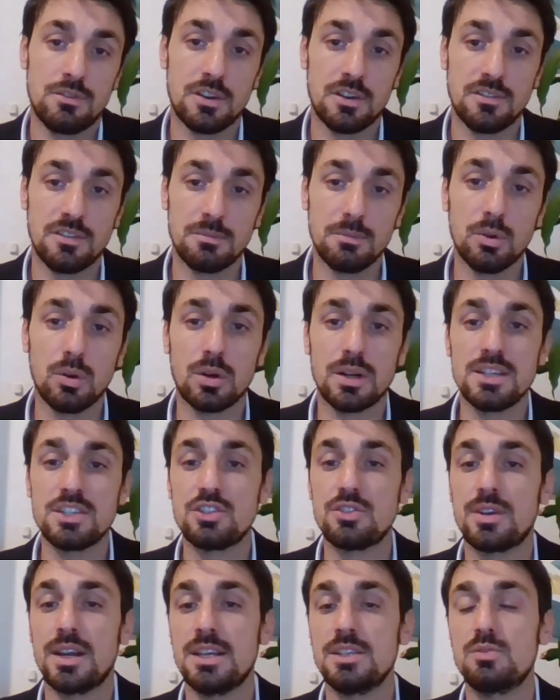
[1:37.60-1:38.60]
Furthermore,
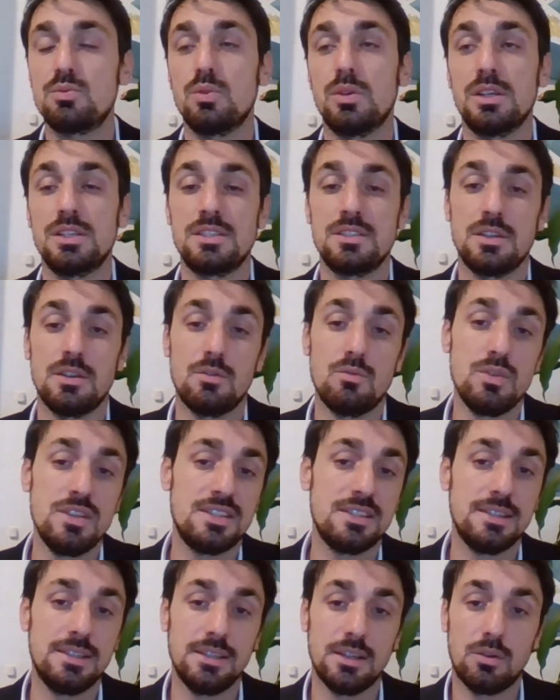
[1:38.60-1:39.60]
Strands was
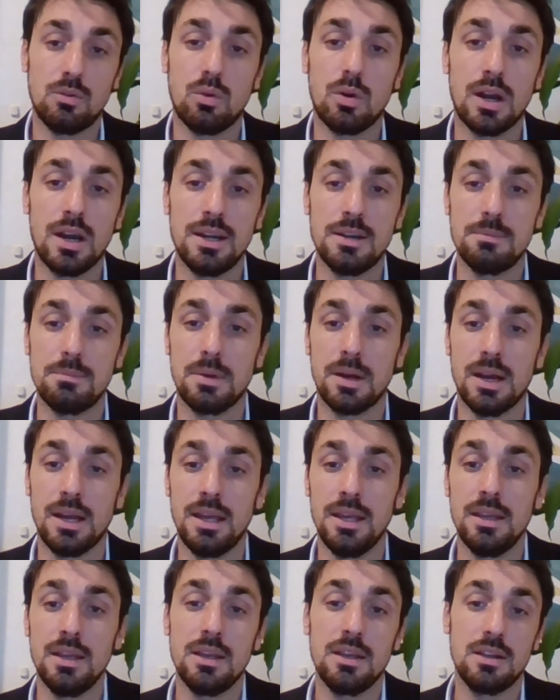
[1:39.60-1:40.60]
recently acquired
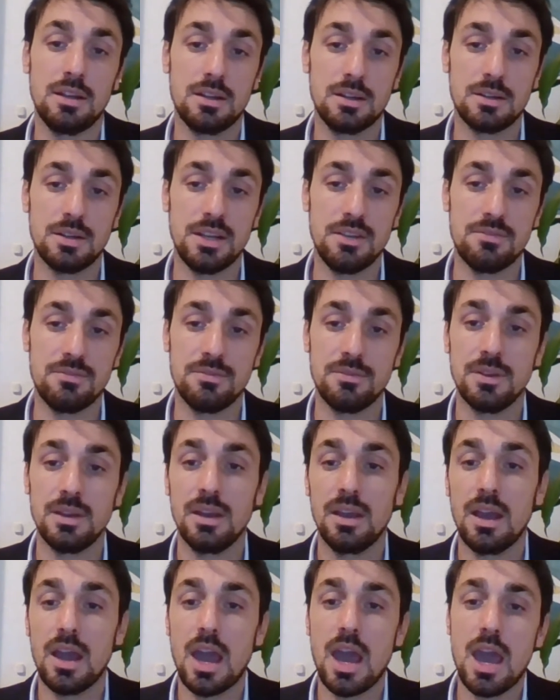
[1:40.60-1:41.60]
by CRIF,
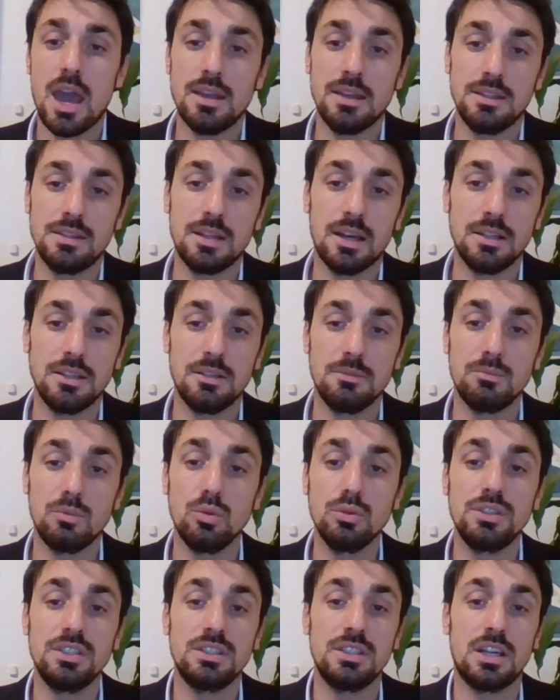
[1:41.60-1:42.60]
an Italian
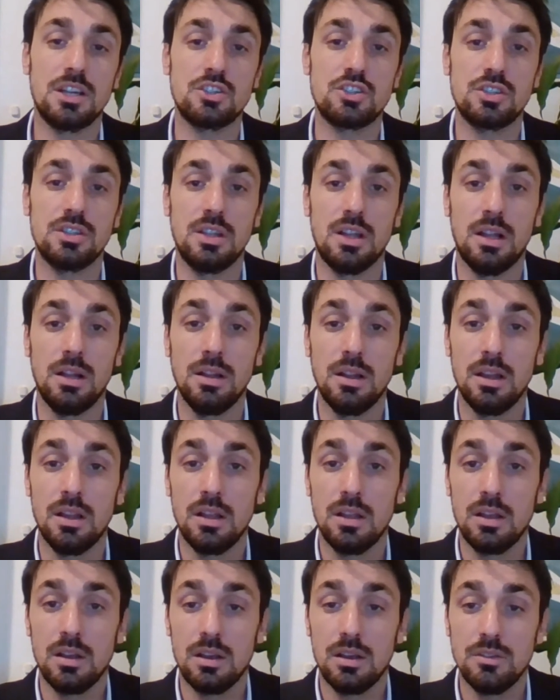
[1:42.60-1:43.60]
multinational
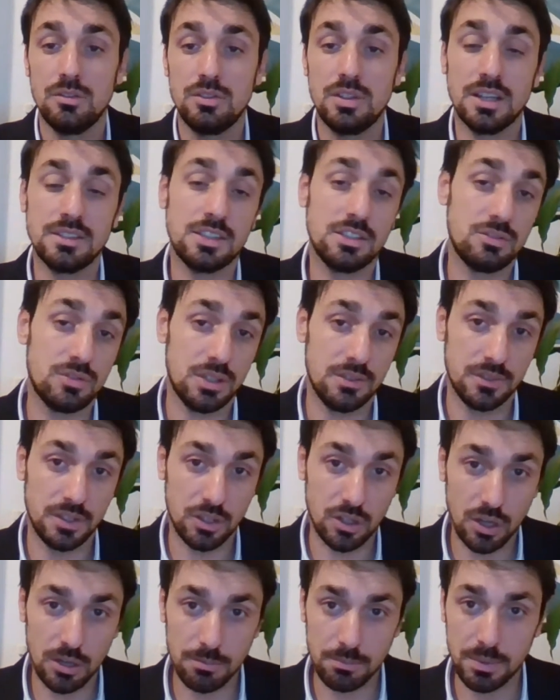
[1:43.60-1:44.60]

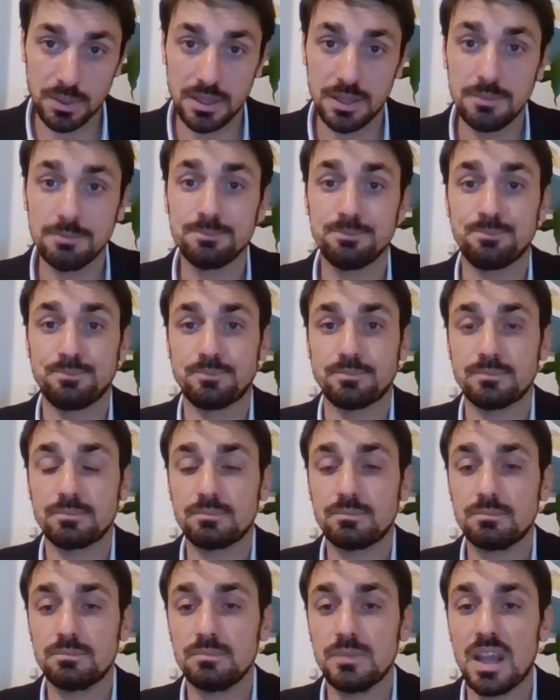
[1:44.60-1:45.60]
data-driven company
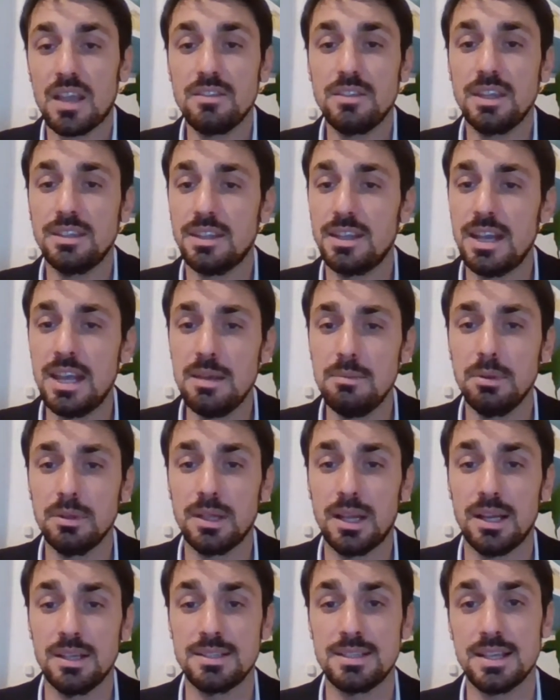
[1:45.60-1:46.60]
that
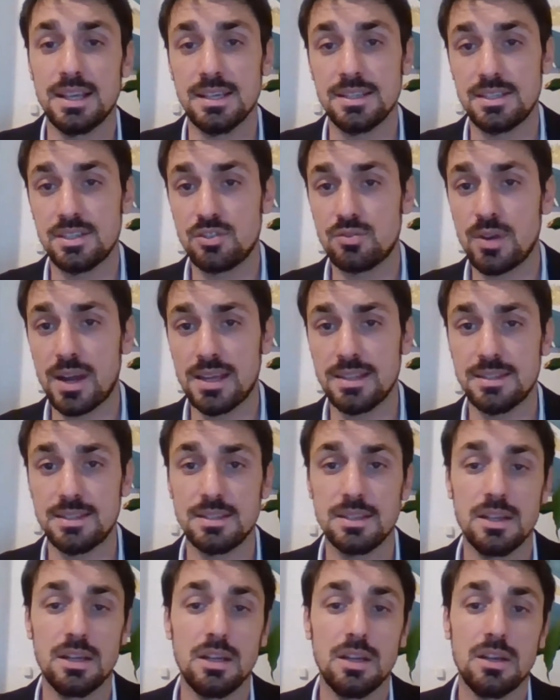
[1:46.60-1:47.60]
enable us as
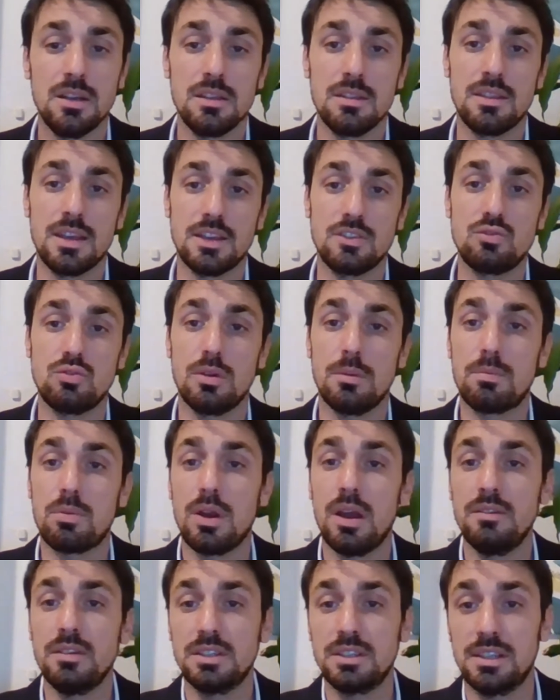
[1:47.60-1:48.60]
Strands, thanks to a
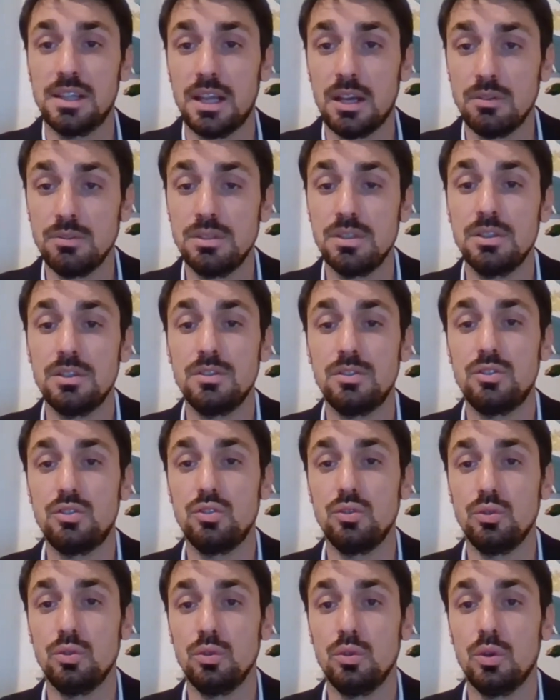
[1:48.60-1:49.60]
private cloud,
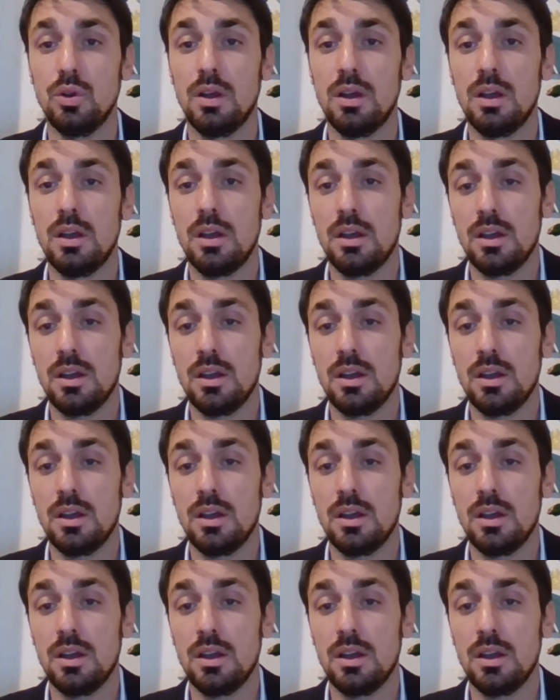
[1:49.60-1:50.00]
to